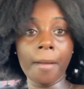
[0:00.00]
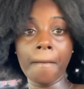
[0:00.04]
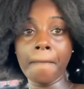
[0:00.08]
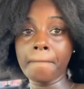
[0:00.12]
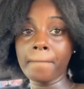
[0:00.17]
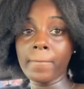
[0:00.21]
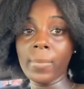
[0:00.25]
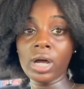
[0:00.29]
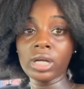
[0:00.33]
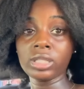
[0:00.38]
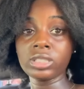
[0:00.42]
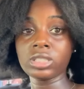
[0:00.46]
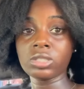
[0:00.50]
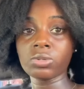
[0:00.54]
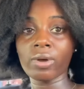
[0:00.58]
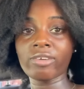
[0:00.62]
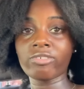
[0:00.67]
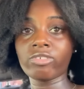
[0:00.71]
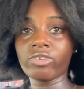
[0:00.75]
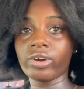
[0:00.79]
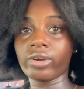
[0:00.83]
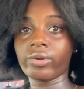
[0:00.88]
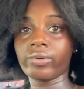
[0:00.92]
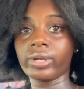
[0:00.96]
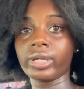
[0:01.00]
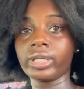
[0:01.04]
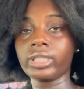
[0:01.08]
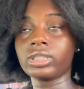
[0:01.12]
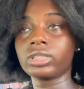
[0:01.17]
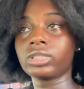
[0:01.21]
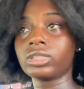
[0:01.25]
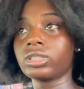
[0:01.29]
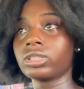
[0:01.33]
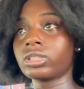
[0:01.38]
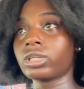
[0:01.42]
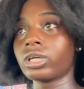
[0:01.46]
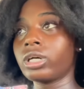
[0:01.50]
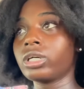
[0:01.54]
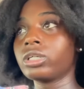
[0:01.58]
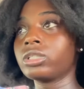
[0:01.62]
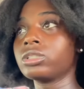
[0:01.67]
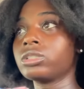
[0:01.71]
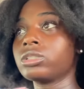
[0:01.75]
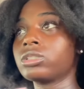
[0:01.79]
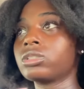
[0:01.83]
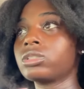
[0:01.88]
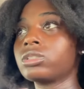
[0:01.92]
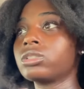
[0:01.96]
But so I have to work with it
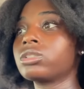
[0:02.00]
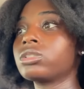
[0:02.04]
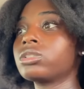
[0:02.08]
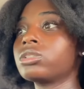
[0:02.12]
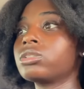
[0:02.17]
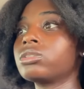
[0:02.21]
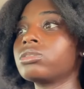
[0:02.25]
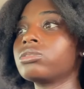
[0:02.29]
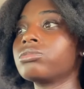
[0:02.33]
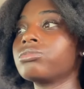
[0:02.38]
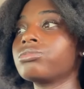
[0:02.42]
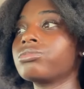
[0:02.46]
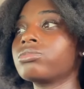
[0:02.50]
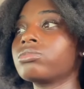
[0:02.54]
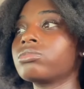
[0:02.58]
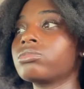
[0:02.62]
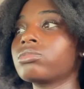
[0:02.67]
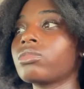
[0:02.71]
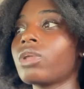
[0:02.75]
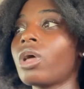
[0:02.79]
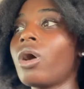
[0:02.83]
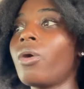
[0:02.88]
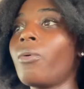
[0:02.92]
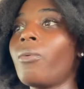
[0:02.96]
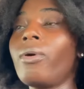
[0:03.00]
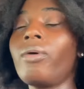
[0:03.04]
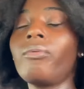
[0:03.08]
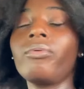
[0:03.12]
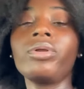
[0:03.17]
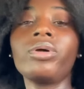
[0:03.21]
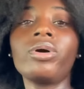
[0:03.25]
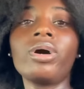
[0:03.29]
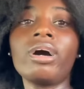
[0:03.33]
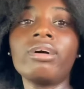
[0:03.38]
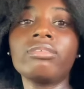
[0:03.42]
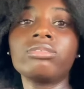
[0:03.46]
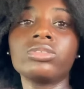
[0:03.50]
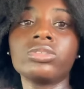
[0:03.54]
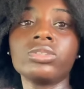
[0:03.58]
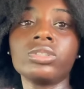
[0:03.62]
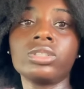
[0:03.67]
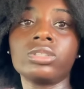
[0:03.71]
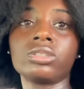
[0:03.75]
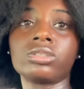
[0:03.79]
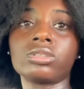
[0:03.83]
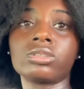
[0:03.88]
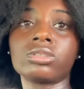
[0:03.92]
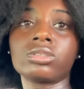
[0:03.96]
because, well, we don't have to,
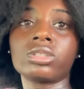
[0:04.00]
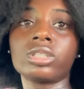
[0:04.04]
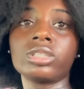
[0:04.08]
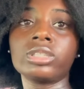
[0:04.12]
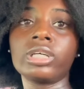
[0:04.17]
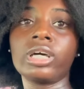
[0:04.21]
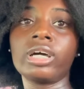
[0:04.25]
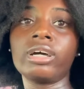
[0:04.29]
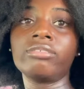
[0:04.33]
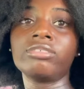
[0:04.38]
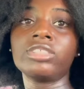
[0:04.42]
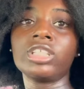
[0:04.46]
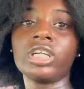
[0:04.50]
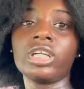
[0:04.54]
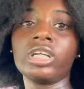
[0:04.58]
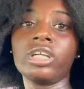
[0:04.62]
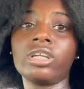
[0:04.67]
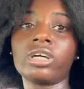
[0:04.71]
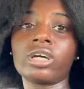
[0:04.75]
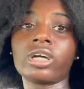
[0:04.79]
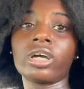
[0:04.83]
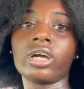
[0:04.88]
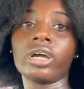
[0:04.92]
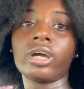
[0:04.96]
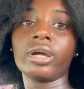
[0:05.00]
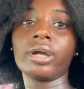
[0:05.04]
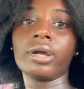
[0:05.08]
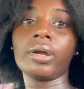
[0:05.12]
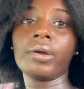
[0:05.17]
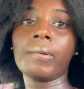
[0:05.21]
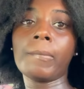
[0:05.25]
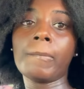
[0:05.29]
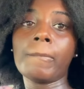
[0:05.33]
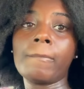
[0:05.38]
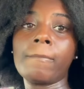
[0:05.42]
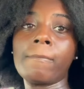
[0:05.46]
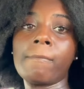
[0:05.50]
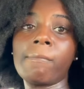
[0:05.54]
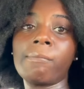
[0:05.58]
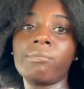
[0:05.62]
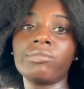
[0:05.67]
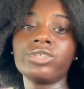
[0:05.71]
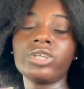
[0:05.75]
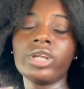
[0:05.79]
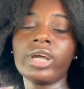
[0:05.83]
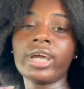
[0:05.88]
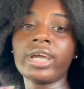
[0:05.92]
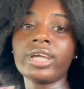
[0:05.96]
you know, because I have gel in the car.
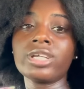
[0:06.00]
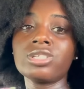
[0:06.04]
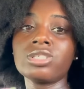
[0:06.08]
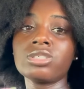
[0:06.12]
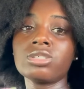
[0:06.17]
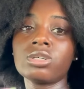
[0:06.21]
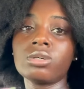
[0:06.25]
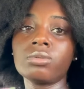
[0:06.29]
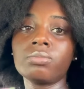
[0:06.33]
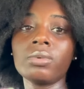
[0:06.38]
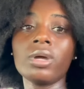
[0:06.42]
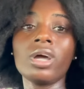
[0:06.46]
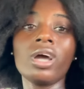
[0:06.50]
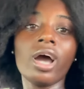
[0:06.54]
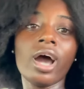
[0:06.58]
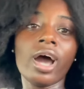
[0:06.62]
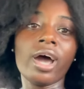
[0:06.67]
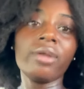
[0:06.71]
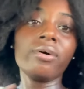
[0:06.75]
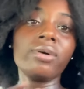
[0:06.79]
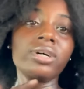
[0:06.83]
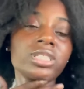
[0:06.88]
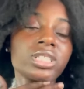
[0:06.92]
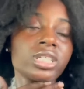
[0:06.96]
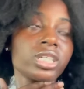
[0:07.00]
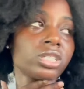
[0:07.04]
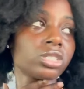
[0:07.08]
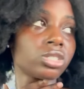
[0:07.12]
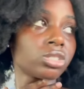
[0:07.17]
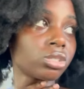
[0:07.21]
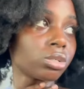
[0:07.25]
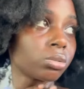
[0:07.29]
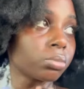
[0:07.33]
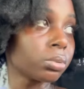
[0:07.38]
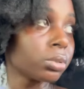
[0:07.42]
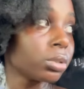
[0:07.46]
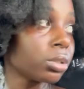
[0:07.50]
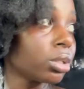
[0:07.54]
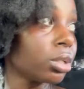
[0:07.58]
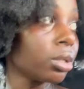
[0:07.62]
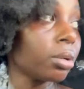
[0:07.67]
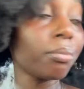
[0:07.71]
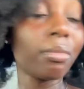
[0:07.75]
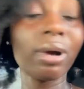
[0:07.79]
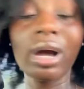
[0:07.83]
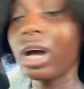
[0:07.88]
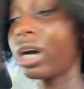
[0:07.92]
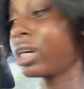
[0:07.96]
Should I catch it up? I don't want to catch it up.
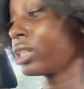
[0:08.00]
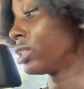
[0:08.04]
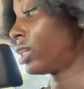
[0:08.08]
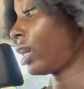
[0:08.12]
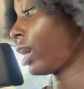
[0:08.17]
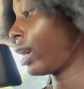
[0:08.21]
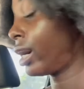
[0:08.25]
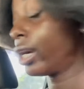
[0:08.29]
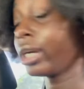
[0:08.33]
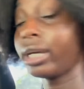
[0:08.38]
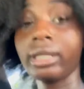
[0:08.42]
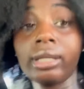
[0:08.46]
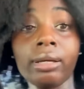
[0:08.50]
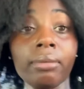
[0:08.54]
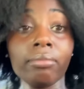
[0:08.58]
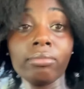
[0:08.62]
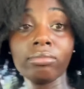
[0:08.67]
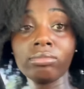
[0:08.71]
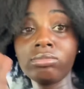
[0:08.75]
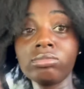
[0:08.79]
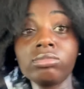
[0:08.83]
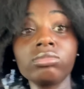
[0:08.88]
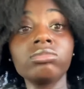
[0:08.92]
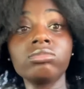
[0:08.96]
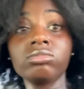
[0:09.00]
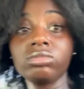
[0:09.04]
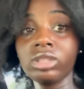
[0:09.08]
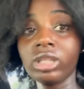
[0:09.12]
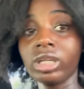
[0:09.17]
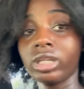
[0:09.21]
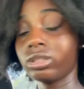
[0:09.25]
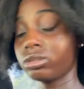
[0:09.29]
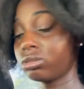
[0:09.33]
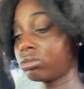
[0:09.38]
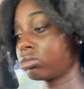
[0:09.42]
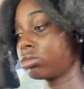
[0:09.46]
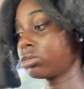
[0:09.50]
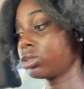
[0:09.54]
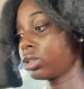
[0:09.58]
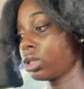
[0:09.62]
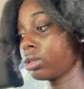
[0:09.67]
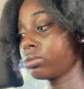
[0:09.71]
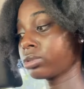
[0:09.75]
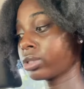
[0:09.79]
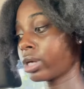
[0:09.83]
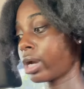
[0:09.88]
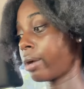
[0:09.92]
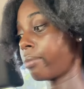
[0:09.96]
My heart. All right, yeah,
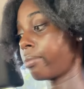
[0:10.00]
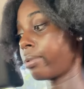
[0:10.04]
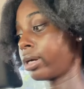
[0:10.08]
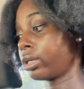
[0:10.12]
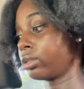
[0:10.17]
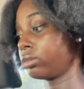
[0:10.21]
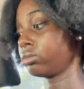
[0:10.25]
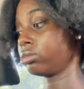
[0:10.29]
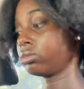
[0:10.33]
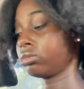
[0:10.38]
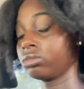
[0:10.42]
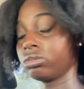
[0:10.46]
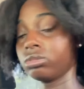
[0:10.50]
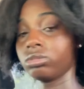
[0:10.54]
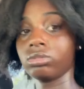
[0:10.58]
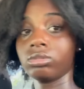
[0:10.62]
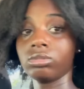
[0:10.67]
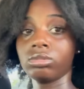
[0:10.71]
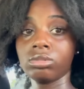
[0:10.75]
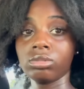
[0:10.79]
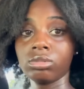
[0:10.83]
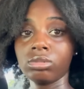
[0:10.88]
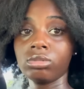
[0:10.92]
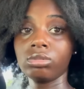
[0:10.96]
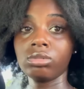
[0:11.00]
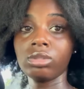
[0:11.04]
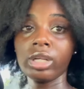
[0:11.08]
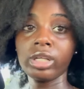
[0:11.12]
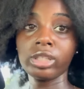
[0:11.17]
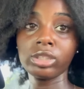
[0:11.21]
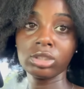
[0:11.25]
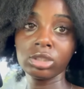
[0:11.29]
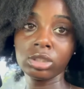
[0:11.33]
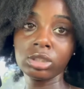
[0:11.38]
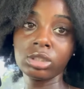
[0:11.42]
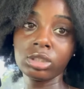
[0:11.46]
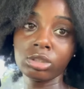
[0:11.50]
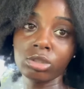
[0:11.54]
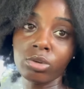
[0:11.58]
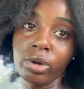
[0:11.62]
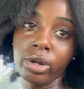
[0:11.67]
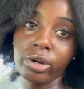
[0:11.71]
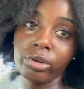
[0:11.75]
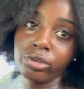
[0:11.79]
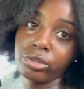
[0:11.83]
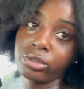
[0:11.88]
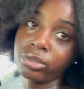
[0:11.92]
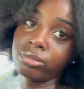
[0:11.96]
subscribe and let's go
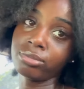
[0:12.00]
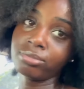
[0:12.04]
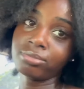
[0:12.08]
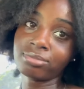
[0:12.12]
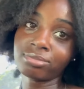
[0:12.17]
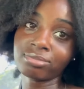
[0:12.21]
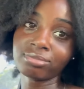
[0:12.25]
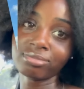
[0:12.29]
on the road.